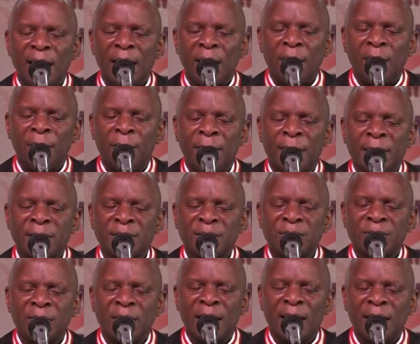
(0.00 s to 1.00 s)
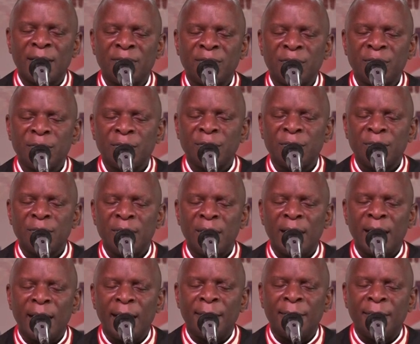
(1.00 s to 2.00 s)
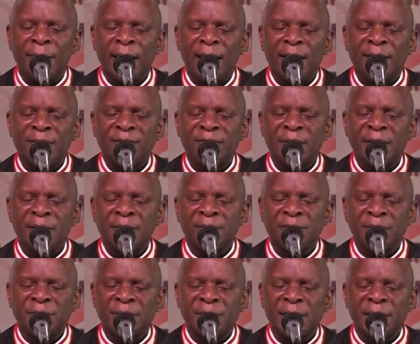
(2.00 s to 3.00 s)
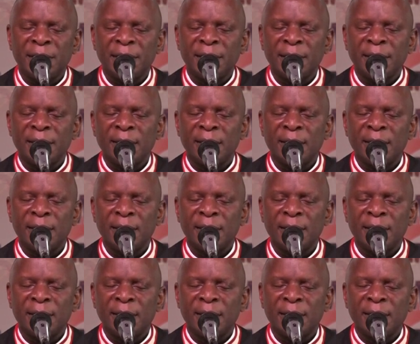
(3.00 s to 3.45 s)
Help us to love you above everything